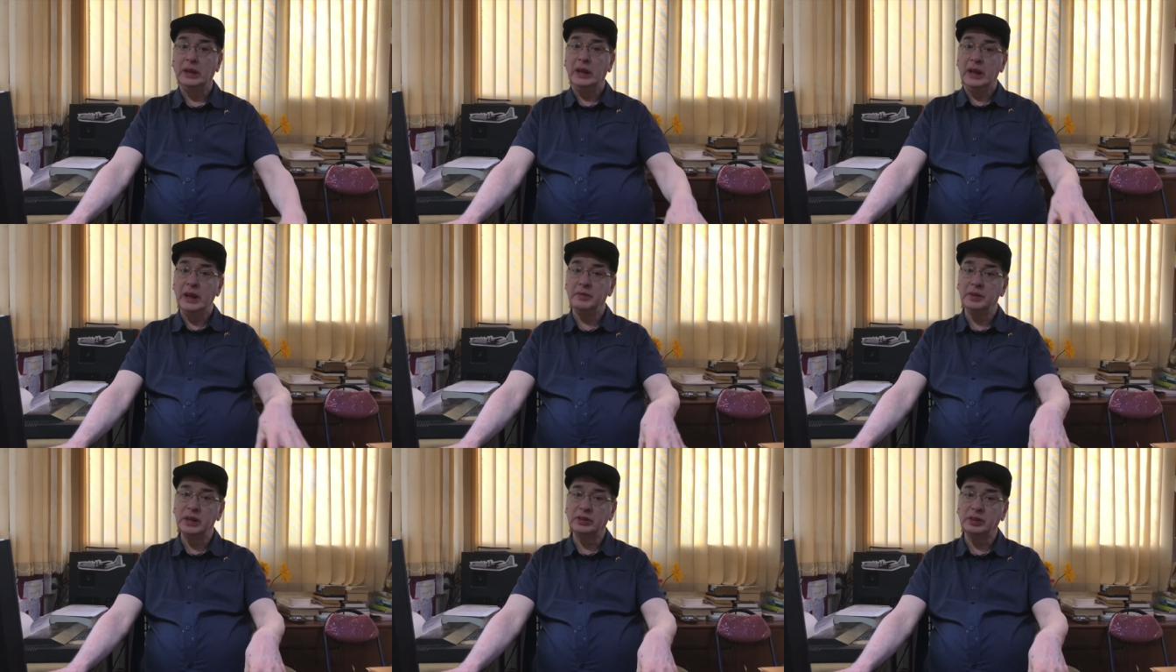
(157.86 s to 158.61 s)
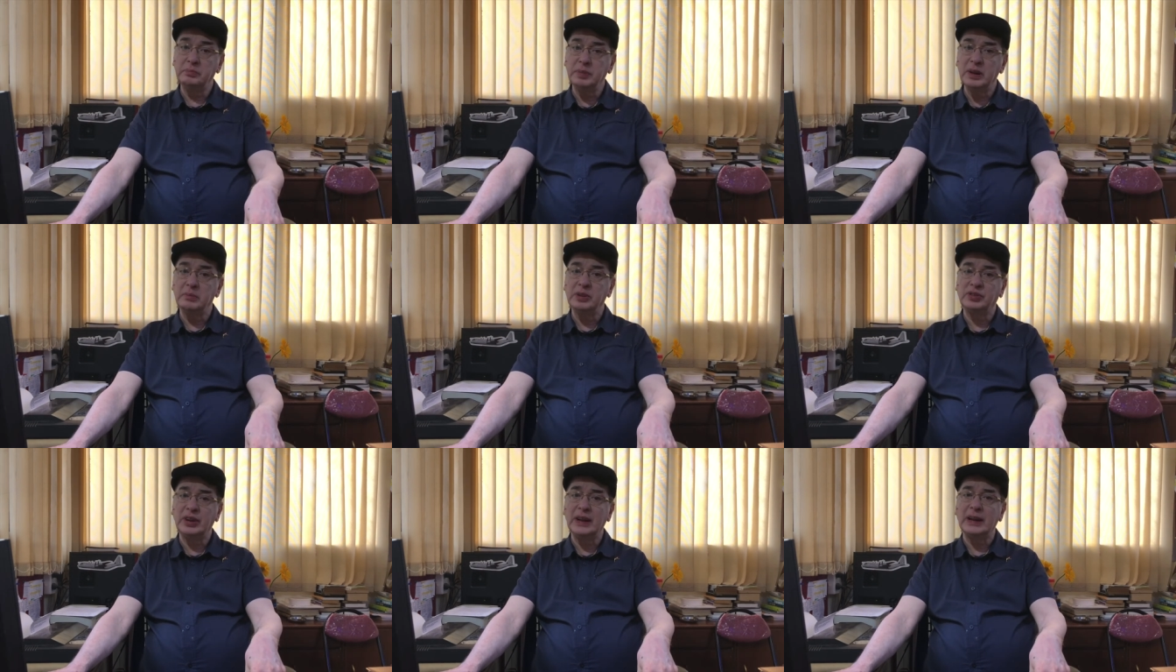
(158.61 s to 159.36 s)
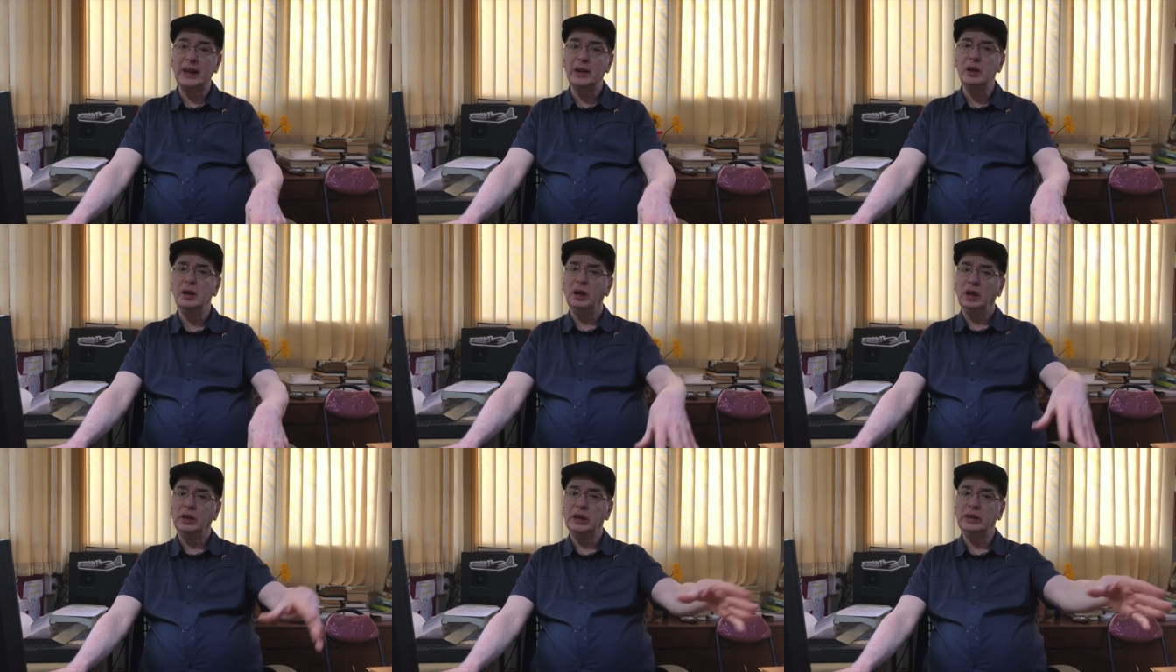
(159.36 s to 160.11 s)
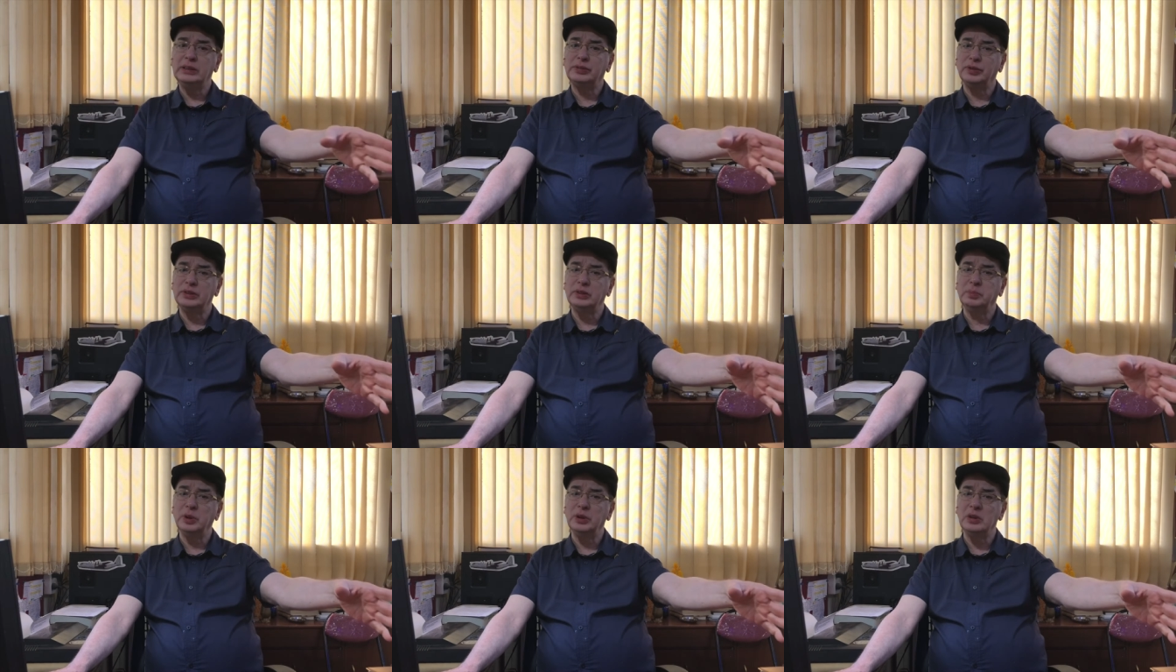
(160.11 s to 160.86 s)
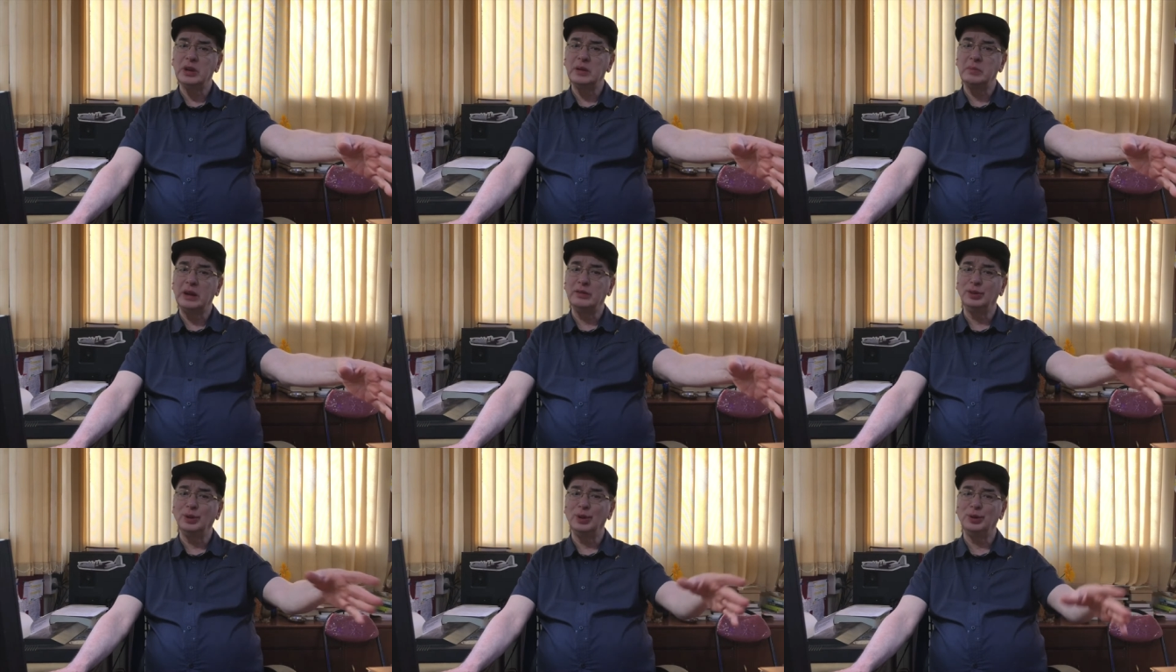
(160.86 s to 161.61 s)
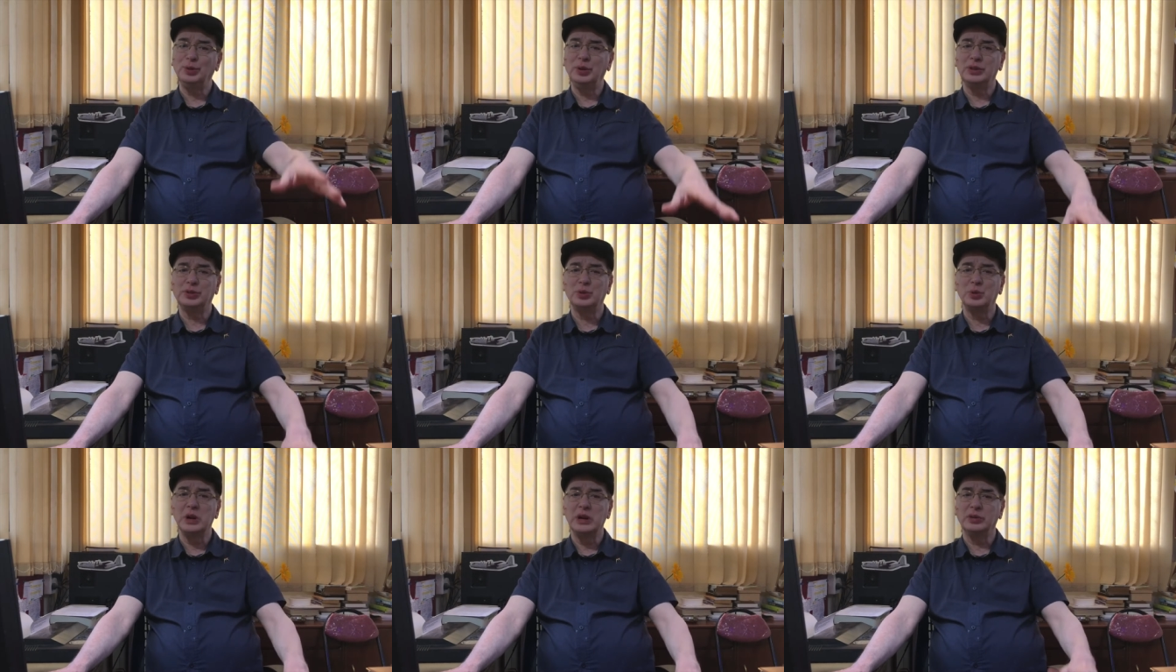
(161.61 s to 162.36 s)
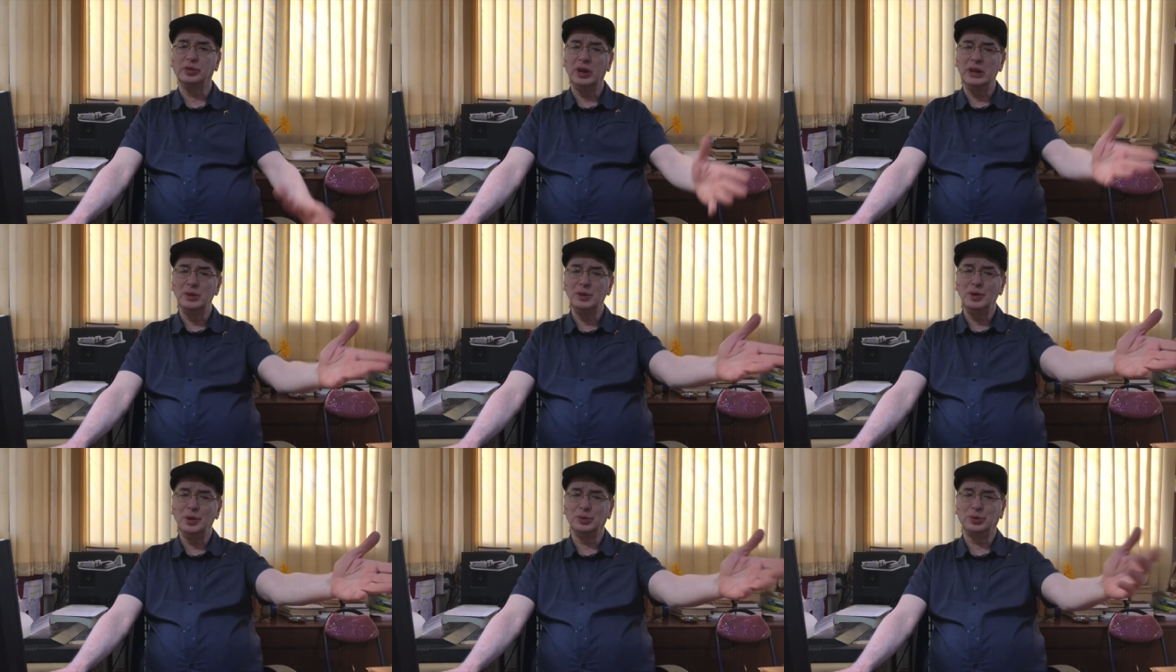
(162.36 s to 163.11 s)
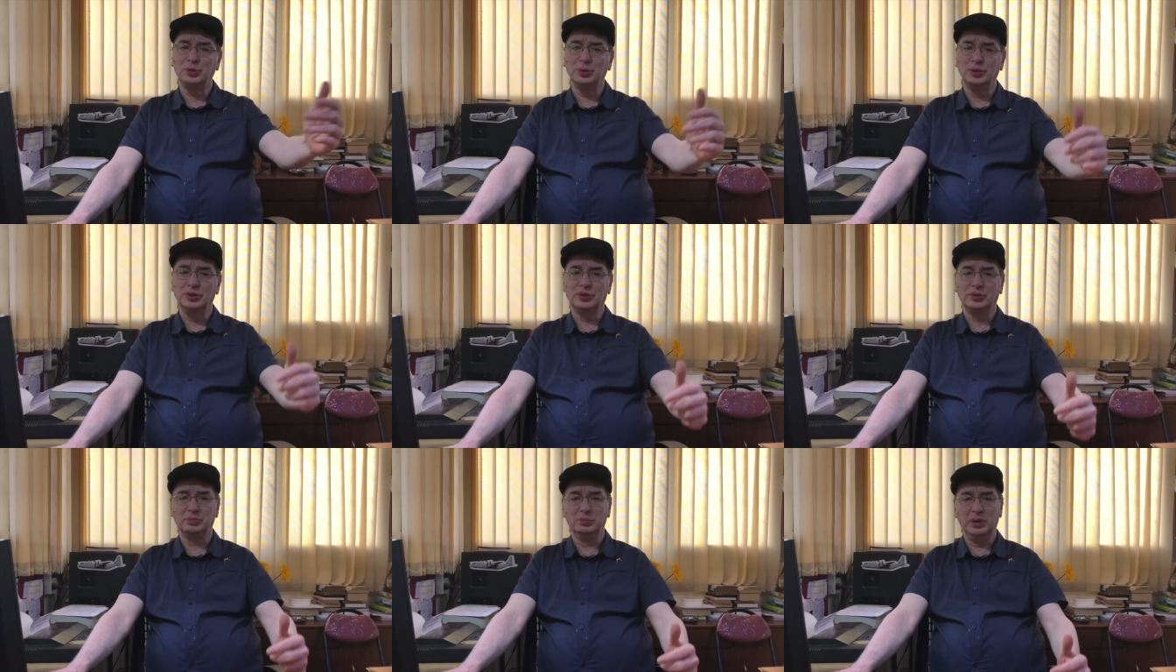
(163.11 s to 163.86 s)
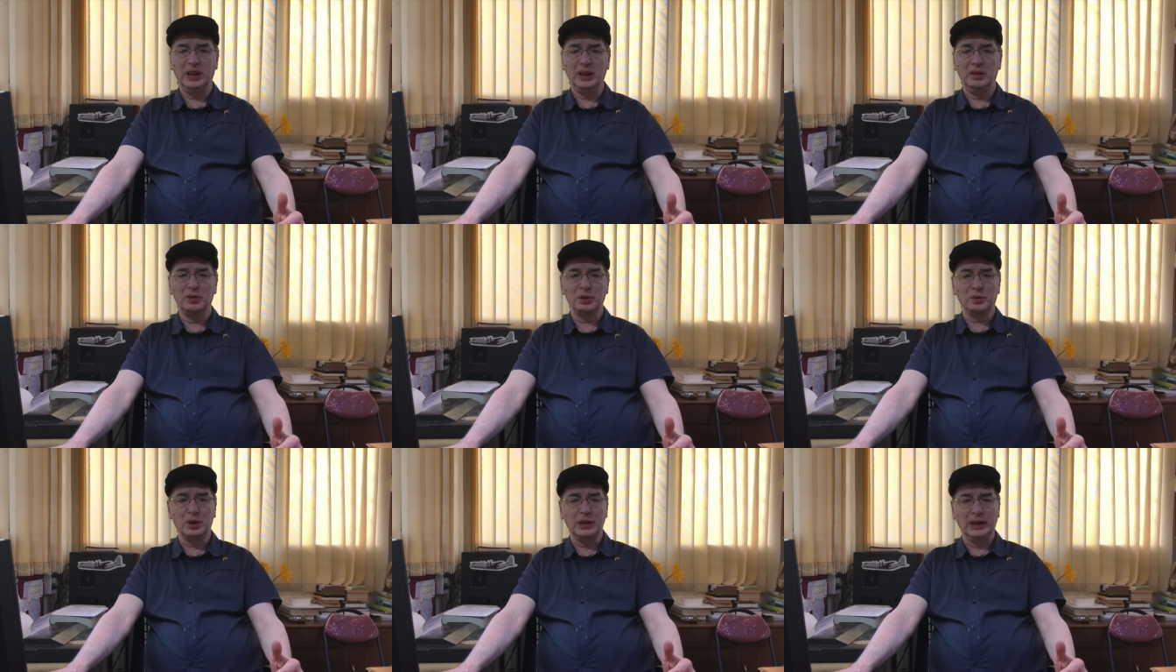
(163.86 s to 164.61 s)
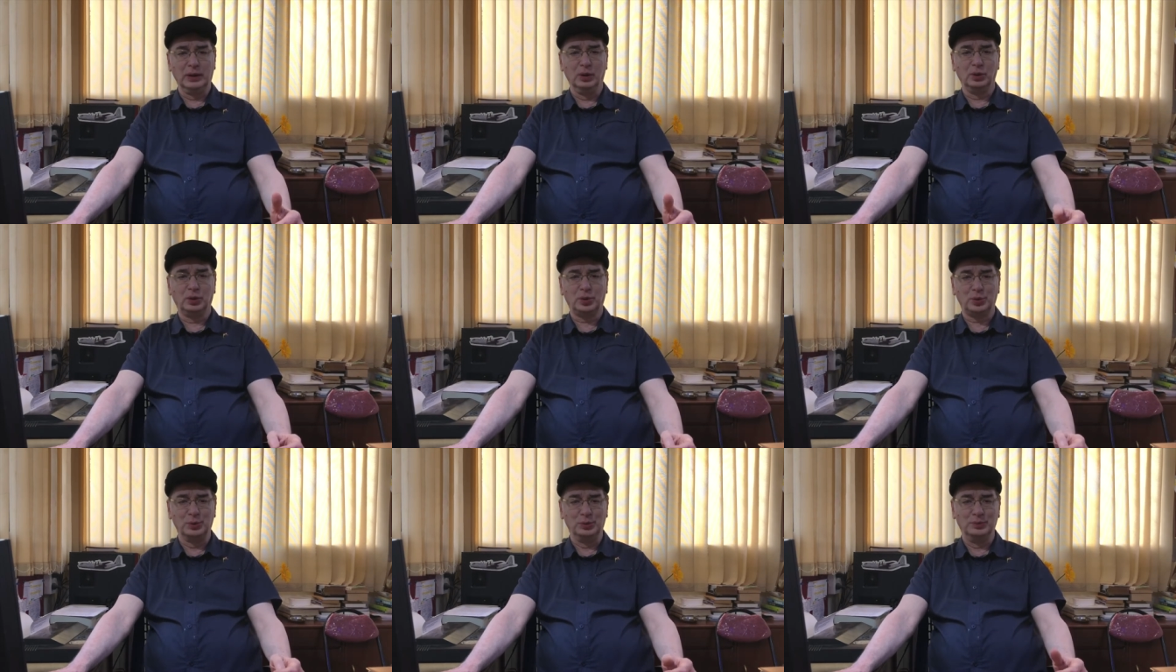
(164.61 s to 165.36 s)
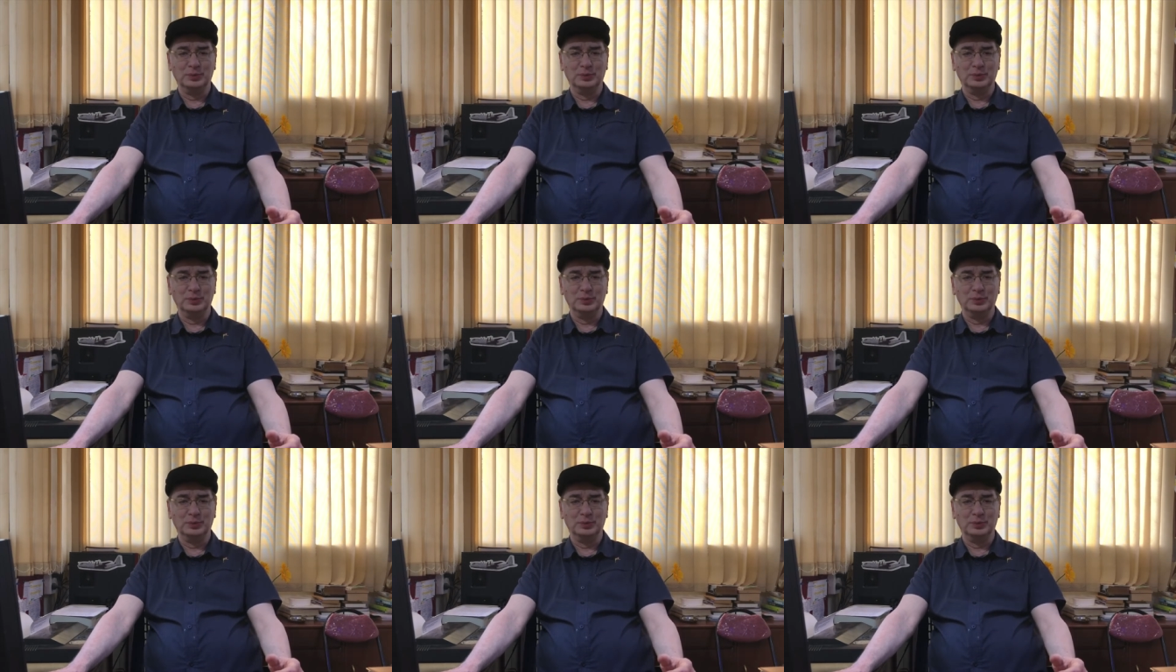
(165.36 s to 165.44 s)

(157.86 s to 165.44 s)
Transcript: Even a simple mistake like, yes, once upon a time I was also a student, so I know how students behave or what they go through.